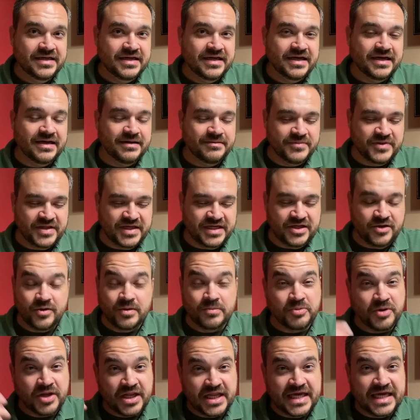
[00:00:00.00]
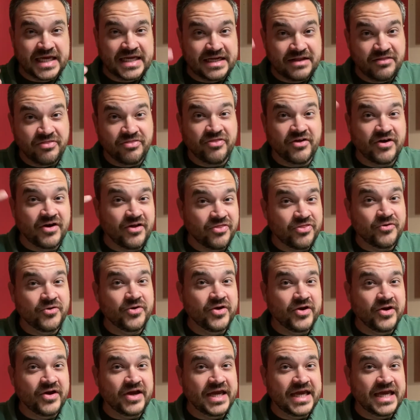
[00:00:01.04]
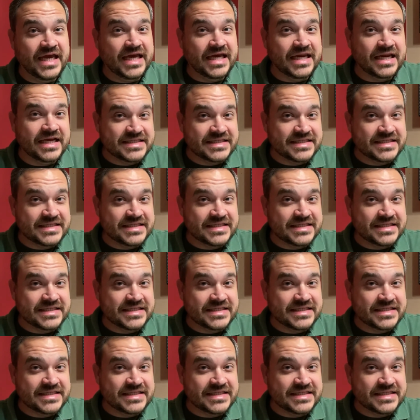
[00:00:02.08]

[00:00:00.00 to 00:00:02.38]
That you had planned and thought through your head